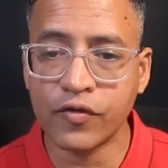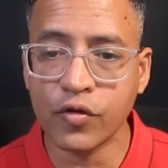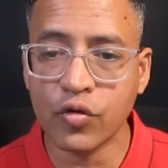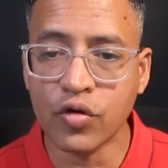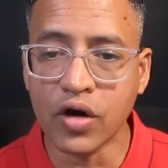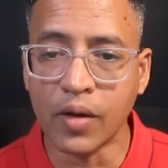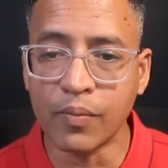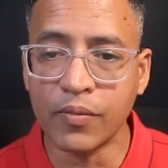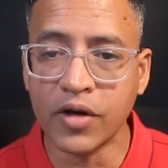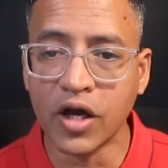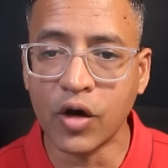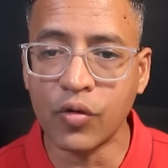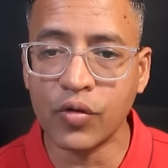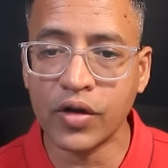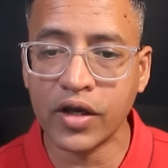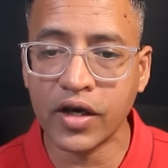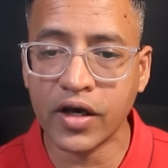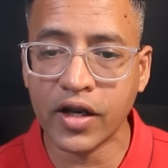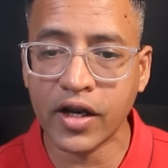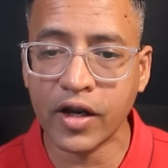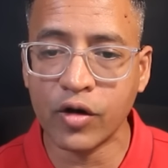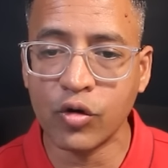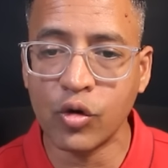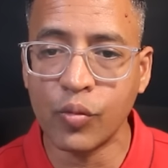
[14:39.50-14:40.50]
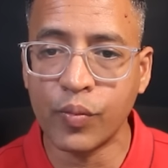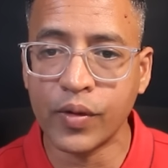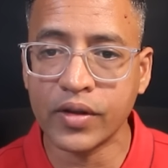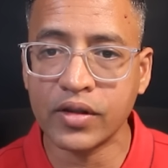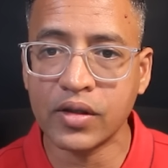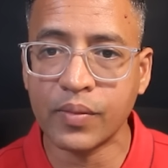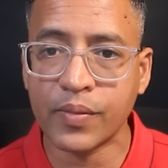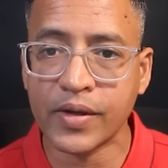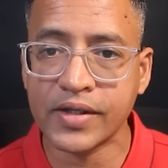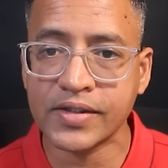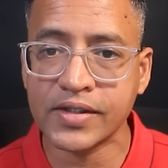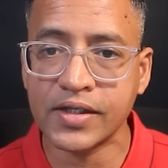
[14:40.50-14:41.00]
you come down here and open
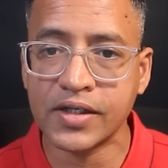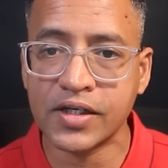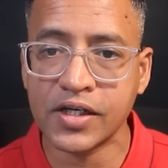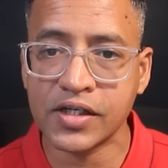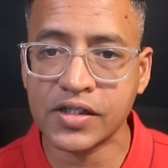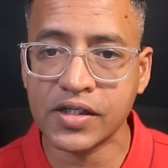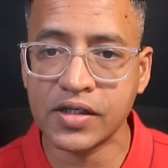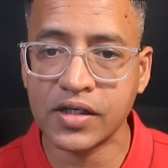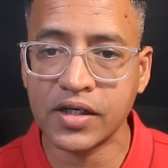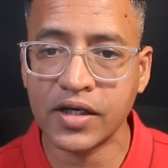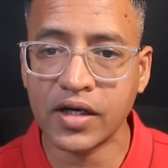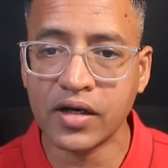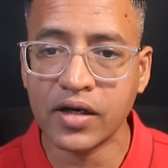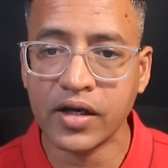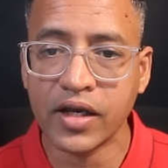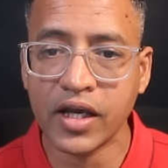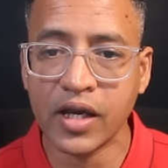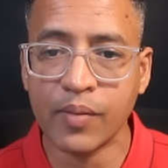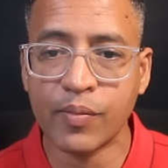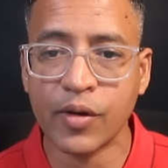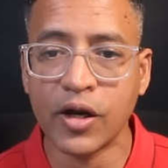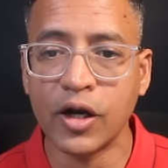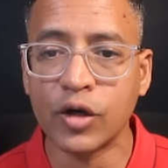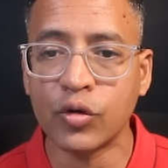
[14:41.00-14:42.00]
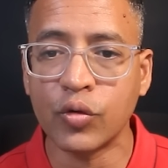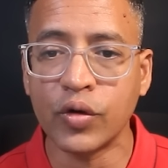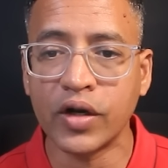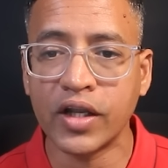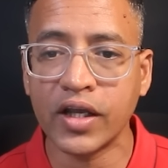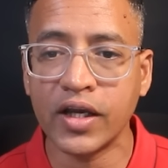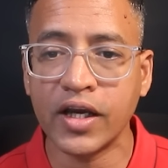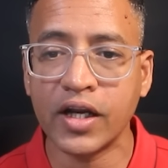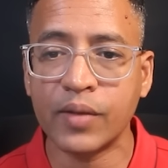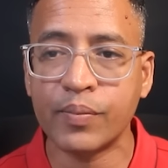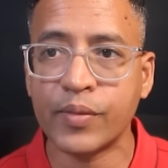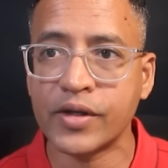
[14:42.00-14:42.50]
the presentation here, April
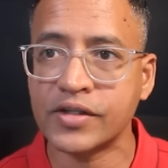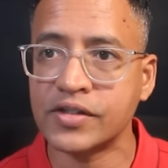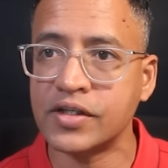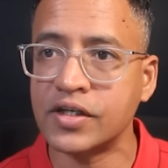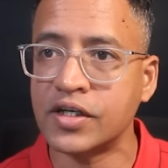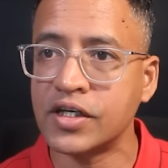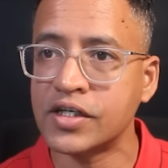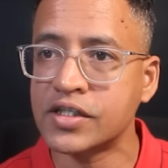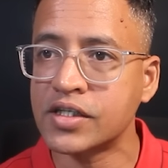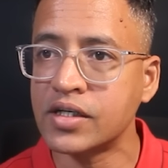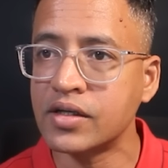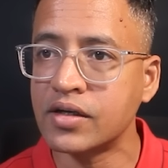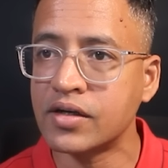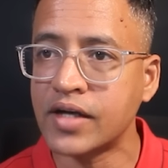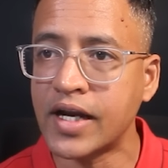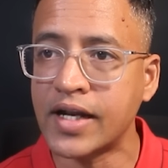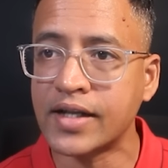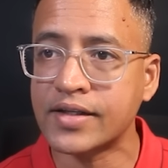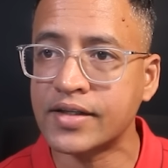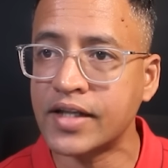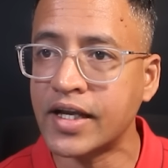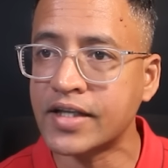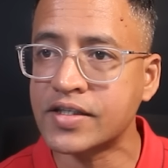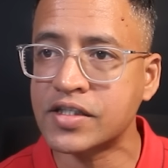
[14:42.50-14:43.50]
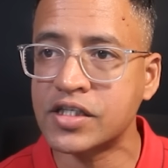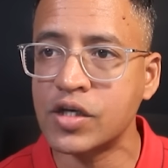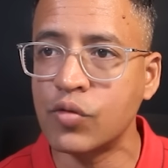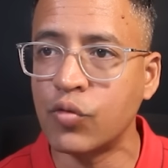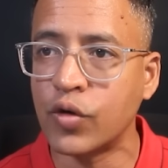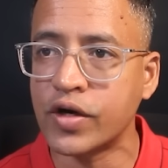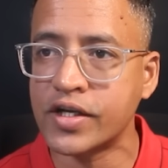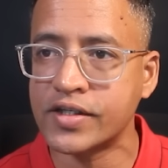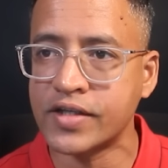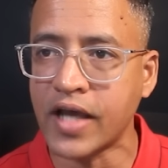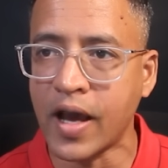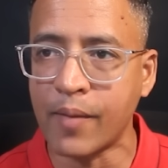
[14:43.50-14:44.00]
28 presentation, let's see
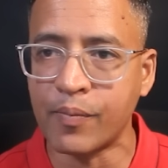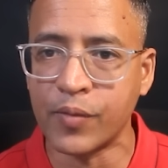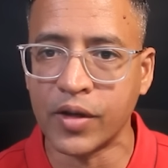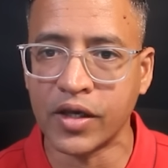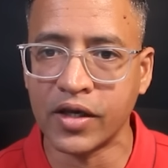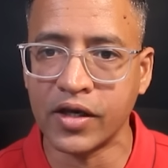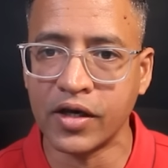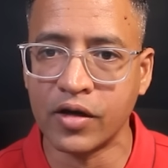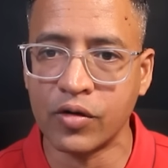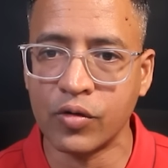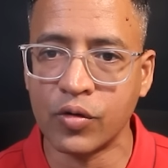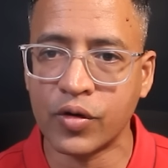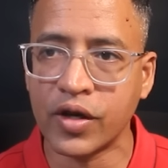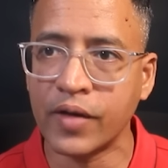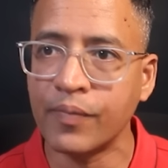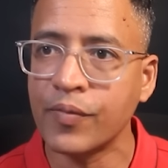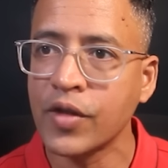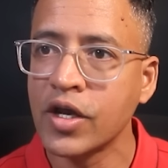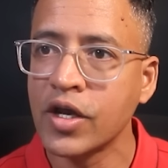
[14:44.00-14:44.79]
what is happening here. Okay.